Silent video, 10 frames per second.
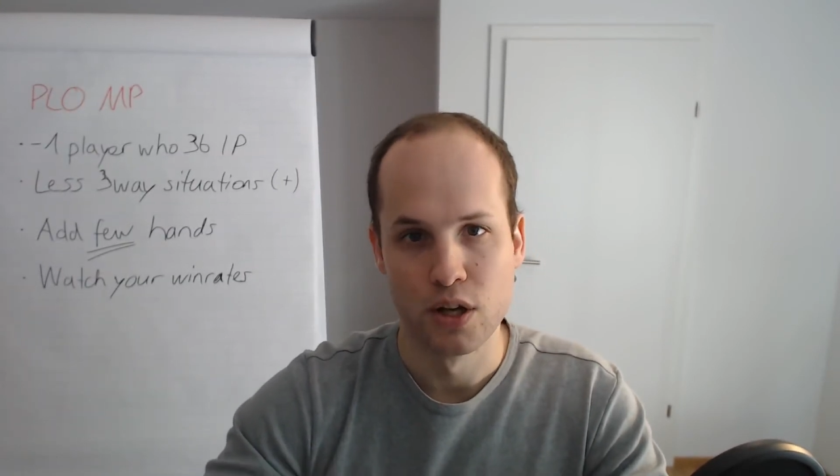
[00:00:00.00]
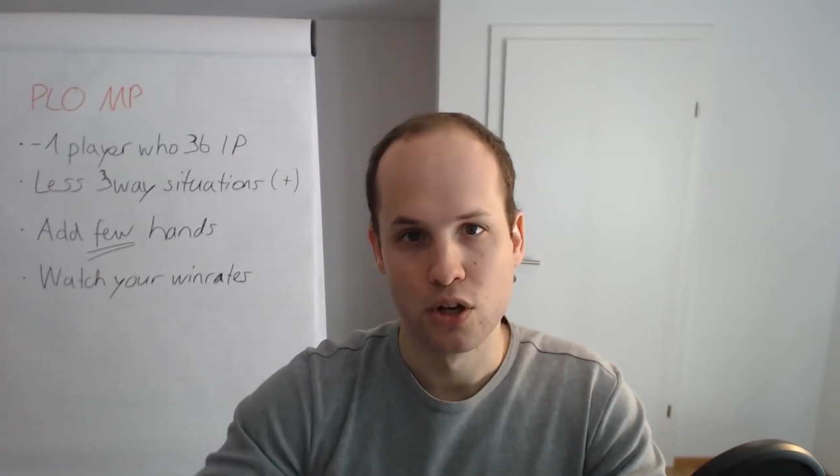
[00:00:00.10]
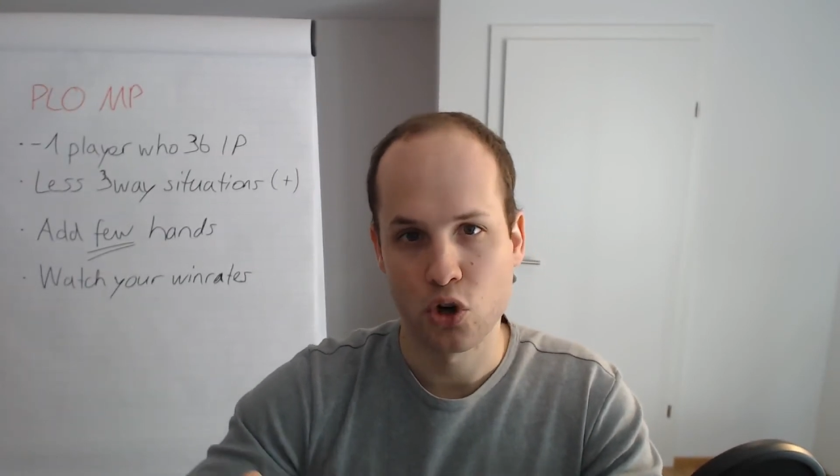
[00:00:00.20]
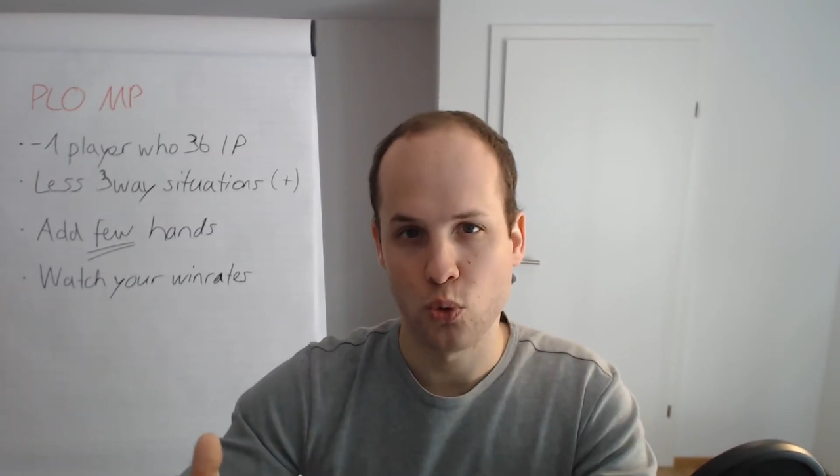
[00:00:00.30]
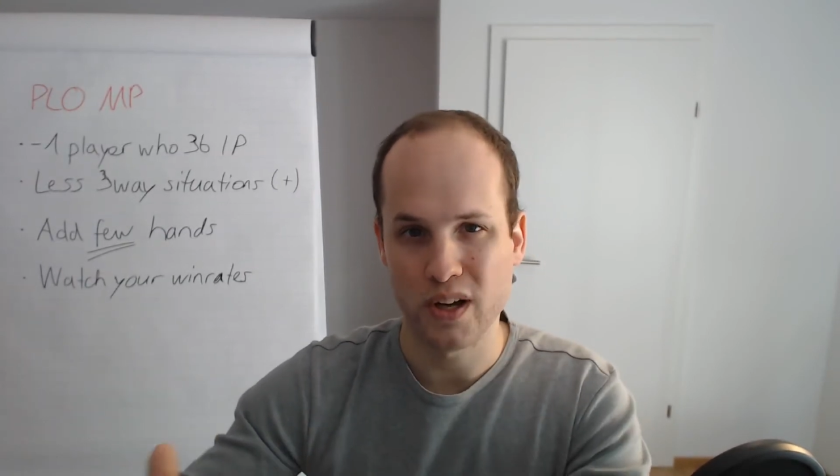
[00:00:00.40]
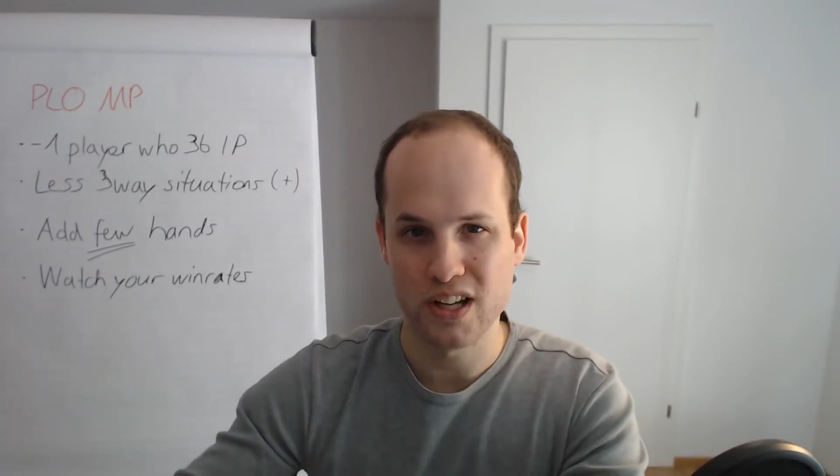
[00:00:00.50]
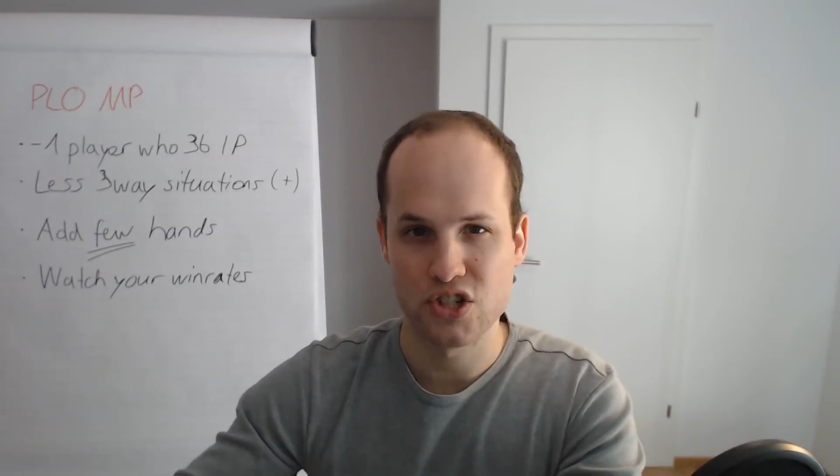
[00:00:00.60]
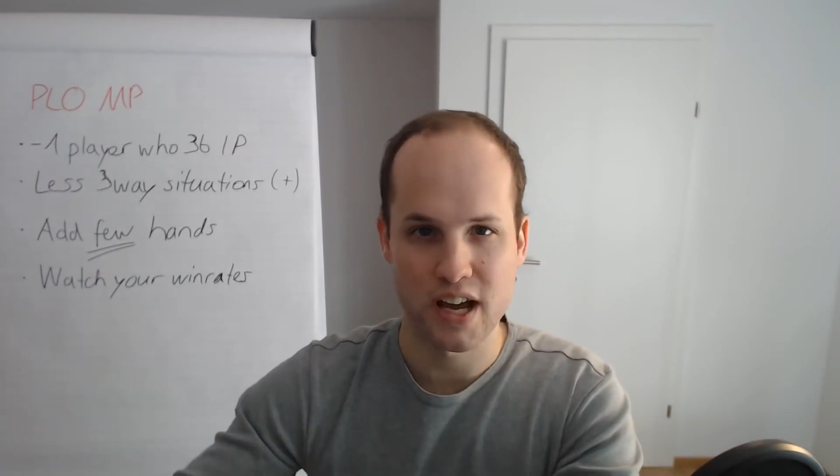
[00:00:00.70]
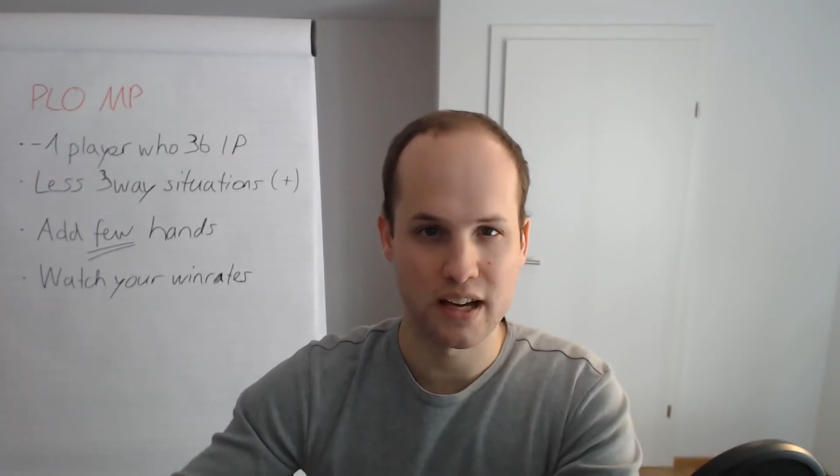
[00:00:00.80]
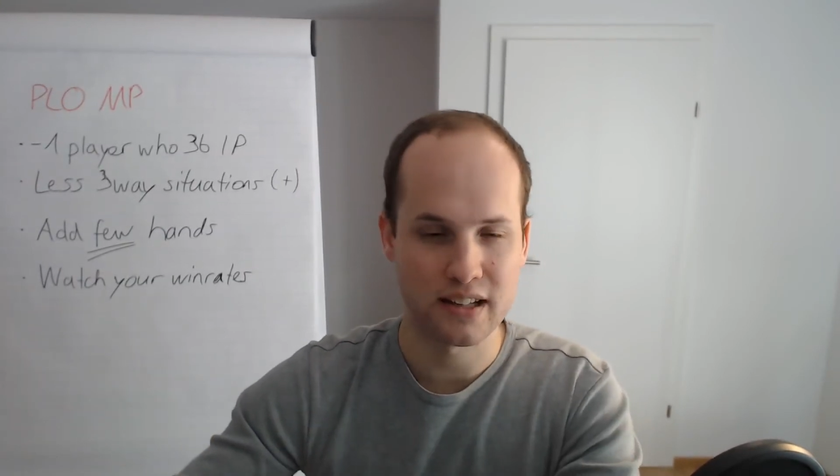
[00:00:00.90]
Queen
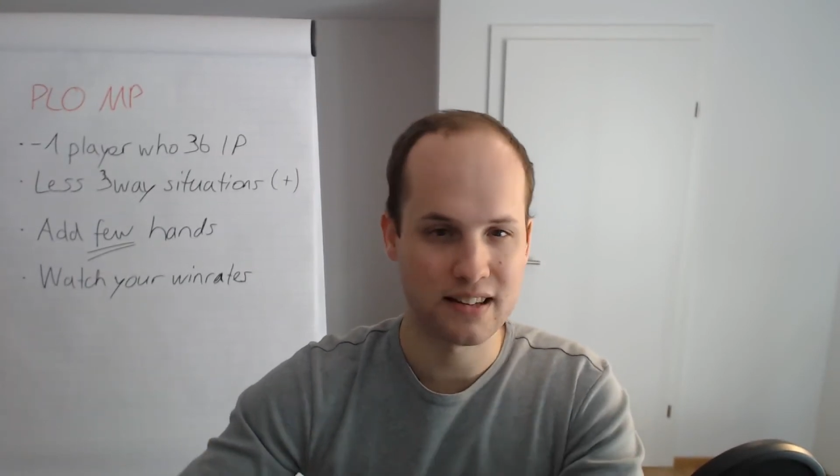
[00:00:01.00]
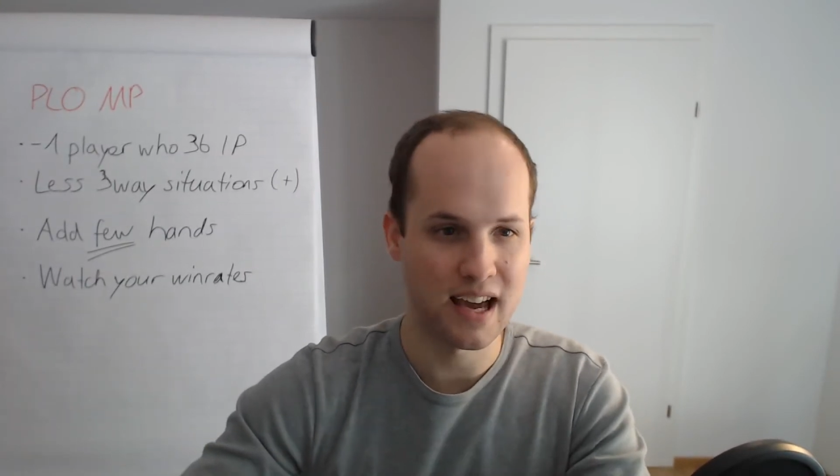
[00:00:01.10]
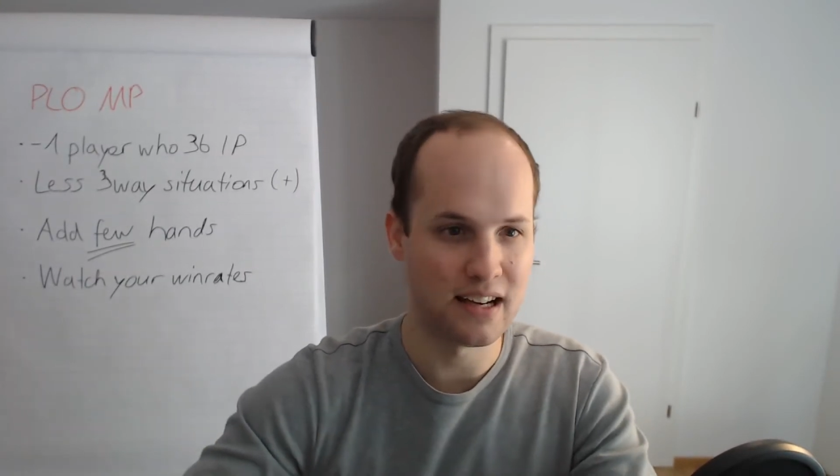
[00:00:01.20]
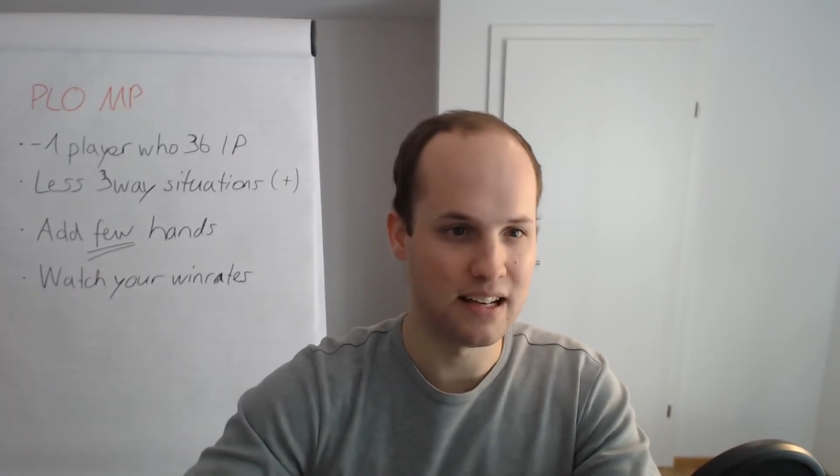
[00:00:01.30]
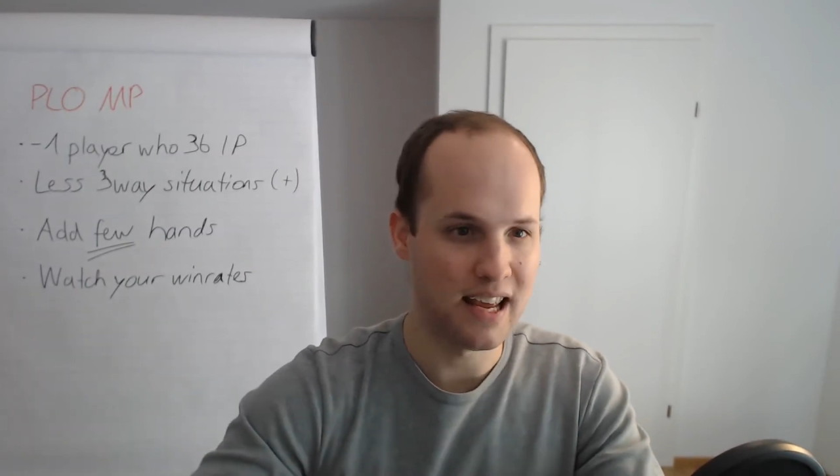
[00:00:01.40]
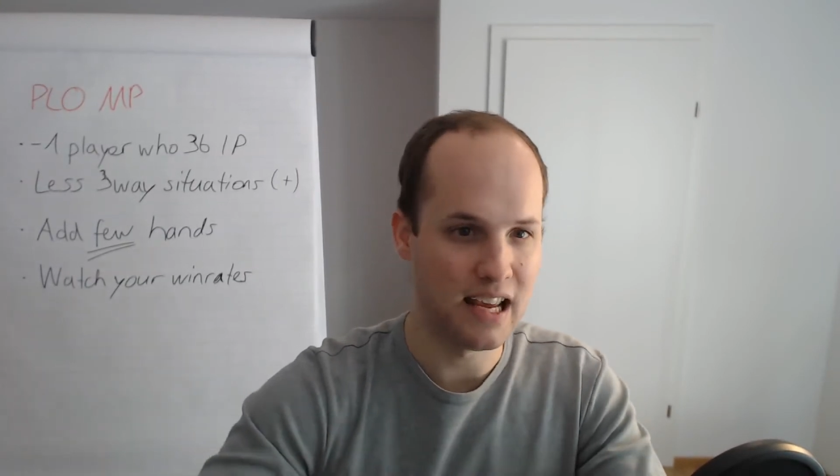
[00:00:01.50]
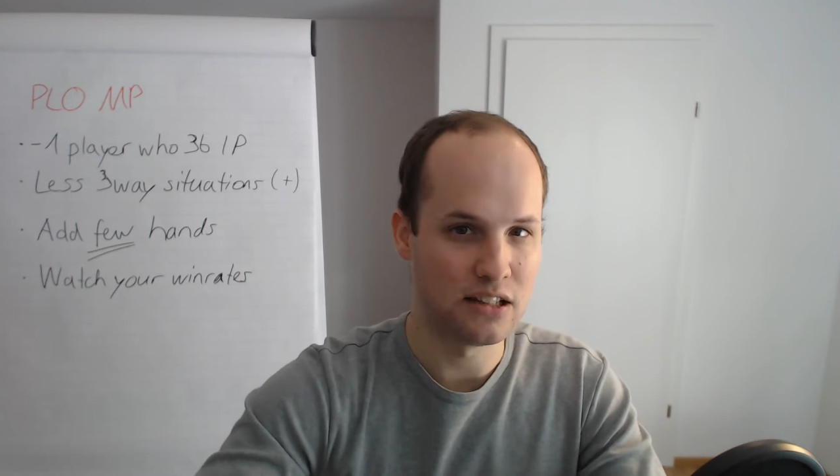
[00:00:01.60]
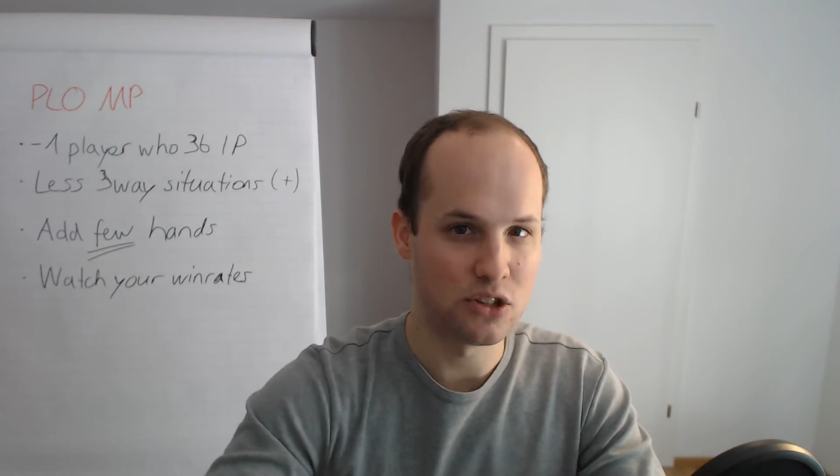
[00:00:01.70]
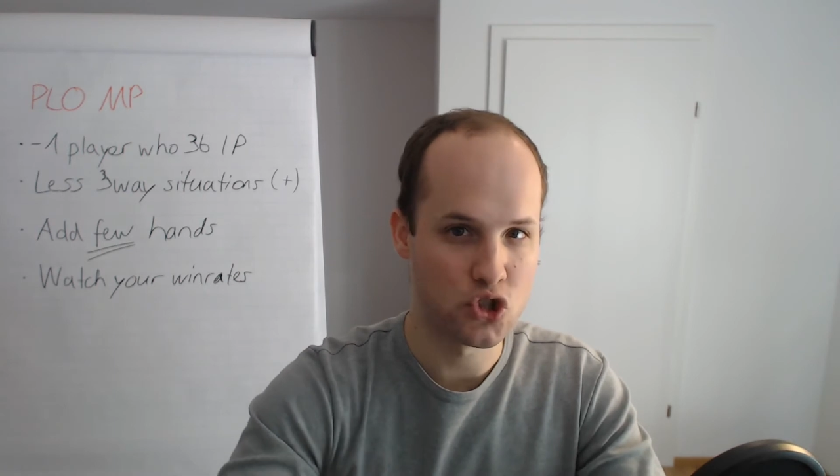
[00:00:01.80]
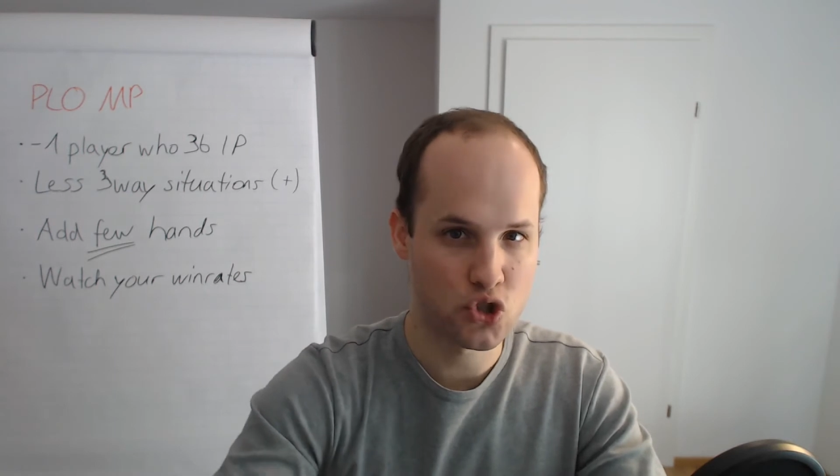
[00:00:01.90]
Jack 10
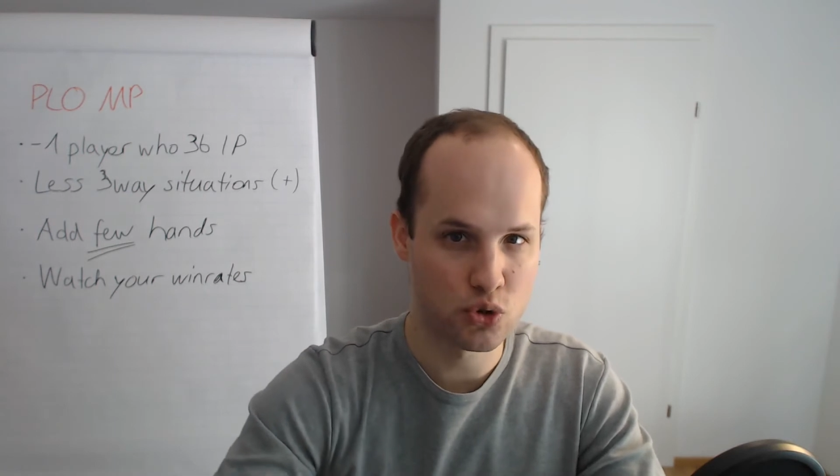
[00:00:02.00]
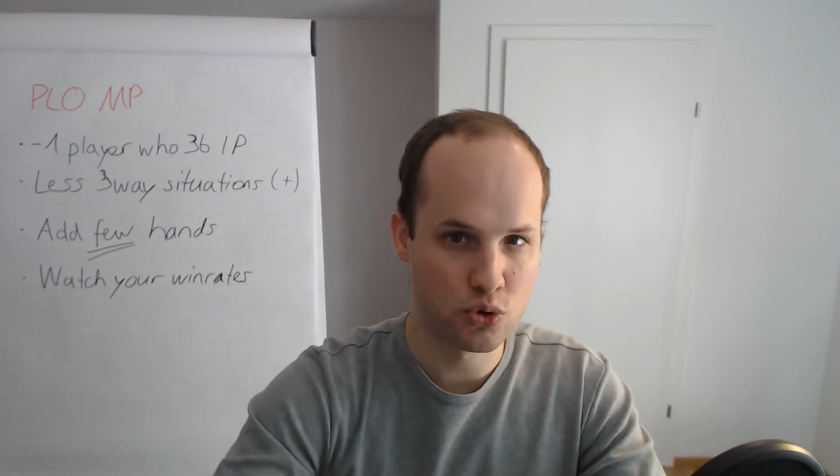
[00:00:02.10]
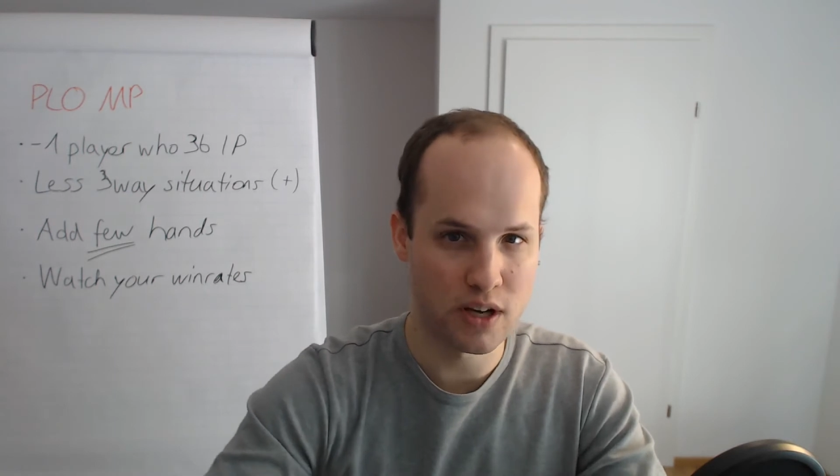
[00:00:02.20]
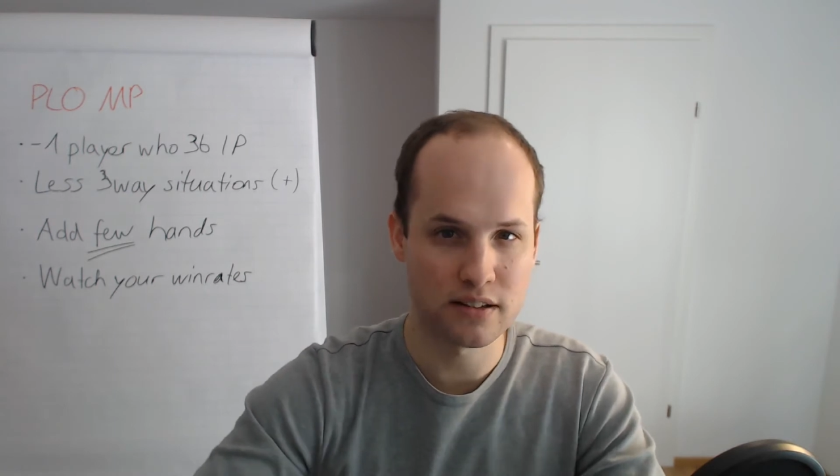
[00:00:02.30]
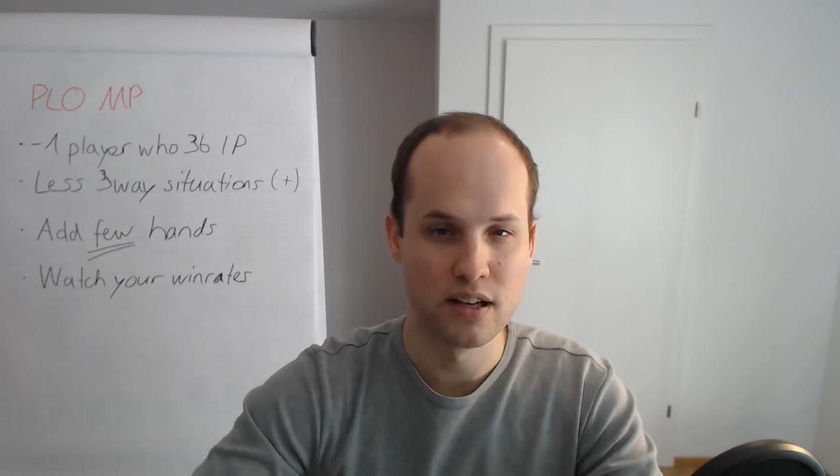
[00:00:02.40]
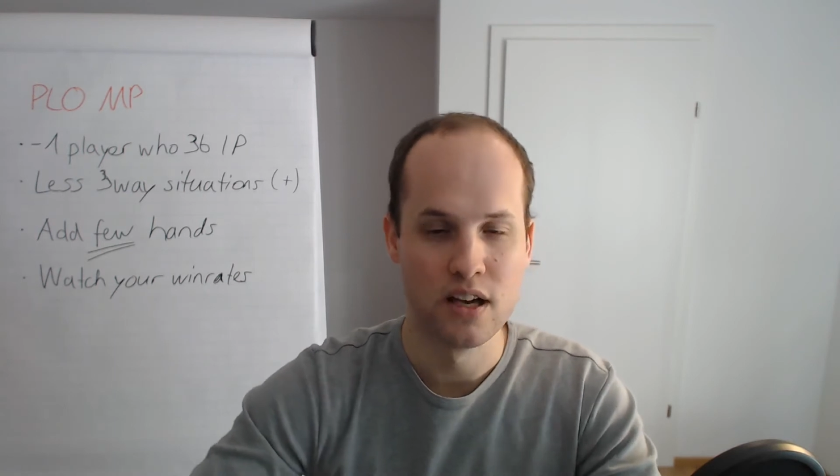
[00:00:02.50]
8 suited,